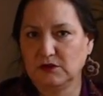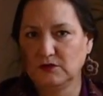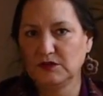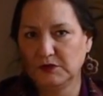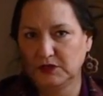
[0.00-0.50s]

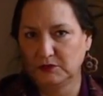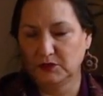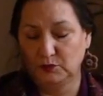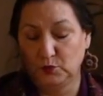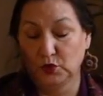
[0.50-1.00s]
loads while they
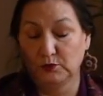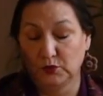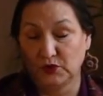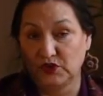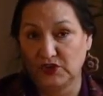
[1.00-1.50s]
were
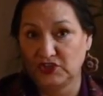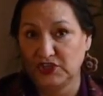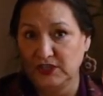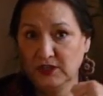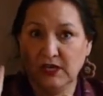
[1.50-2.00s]
portaging.